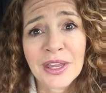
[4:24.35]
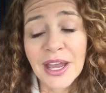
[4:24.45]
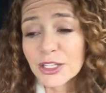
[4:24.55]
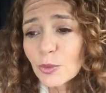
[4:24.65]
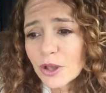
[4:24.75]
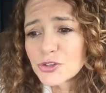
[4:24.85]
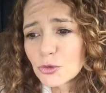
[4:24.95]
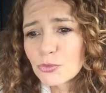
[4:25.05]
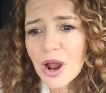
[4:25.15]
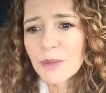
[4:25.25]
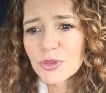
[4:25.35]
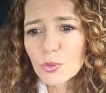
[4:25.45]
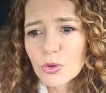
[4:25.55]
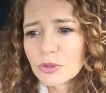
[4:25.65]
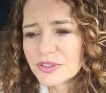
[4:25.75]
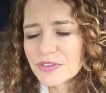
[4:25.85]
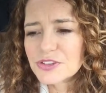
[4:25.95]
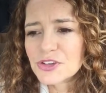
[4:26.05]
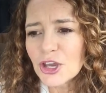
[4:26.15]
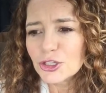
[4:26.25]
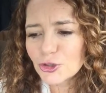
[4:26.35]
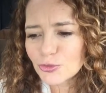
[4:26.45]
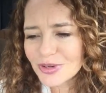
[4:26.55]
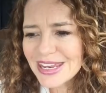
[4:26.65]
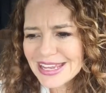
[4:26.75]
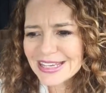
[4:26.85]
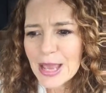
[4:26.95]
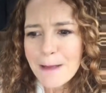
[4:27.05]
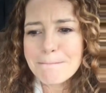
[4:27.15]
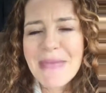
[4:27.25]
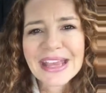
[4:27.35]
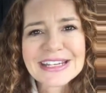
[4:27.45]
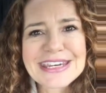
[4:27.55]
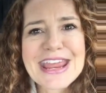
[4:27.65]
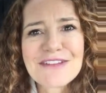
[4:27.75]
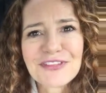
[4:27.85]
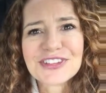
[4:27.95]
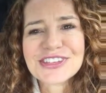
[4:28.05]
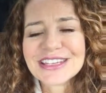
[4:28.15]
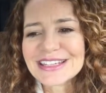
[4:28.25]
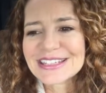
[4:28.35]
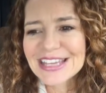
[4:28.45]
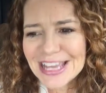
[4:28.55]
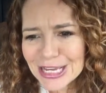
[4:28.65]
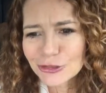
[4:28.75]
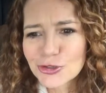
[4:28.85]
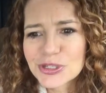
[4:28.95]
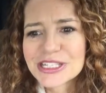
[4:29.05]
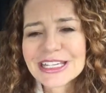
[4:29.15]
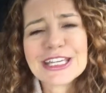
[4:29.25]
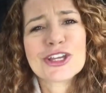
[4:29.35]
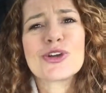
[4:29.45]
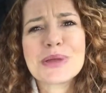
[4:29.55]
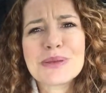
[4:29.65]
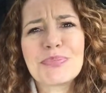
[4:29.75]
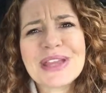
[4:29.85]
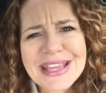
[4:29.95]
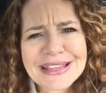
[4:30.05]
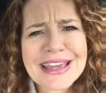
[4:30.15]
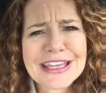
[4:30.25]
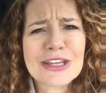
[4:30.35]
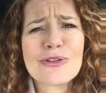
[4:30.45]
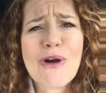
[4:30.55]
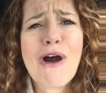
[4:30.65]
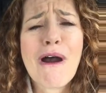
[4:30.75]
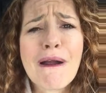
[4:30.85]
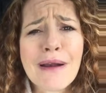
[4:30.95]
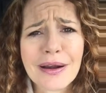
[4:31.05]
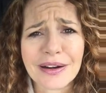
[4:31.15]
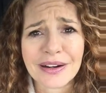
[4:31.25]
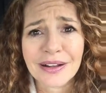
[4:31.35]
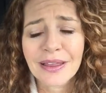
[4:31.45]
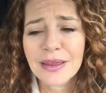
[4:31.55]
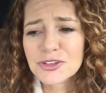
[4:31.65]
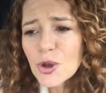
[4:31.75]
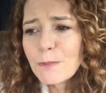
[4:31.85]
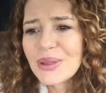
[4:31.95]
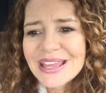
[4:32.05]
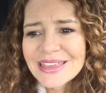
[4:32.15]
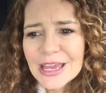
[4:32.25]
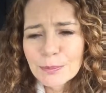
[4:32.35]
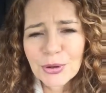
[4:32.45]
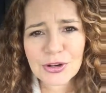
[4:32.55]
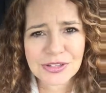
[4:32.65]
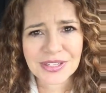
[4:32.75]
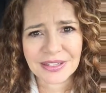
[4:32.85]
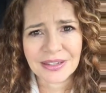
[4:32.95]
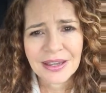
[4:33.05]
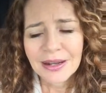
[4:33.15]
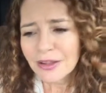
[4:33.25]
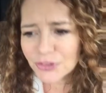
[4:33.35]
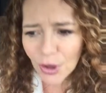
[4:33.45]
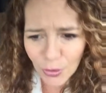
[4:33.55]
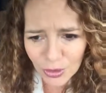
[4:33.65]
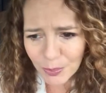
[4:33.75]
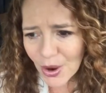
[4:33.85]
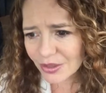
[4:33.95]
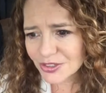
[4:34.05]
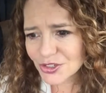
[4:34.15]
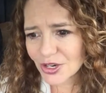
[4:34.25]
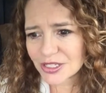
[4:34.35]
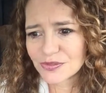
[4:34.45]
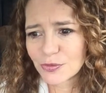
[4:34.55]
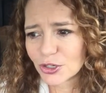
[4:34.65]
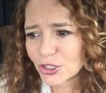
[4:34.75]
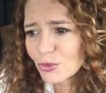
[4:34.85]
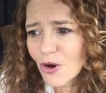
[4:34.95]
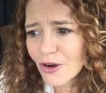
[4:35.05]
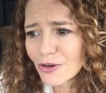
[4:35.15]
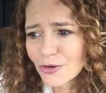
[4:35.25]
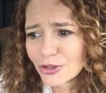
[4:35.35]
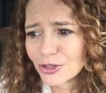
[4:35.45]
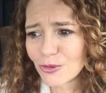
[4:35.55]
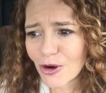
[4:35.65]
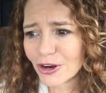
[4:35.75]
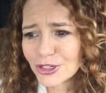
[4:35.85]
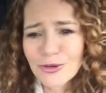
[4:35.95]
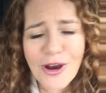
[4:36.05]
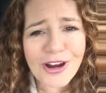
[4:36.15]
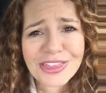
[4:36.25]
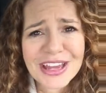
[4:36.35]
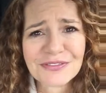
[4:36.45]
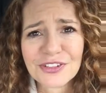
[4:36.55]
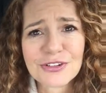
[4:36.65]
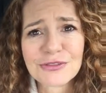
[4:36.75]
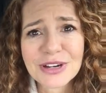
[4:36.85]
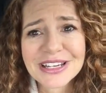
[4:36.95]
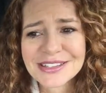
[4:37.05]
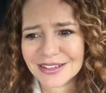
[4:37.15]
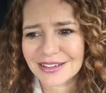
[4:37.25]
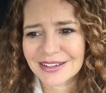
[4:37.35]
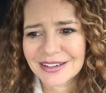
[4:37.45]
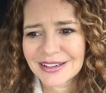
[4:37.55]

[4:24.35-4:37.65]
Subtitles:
And you also rob the world of this unique, magnificent, interesting human being that you are. So be that person. Don't apologize for it. You are who you are, and you are that for a reason.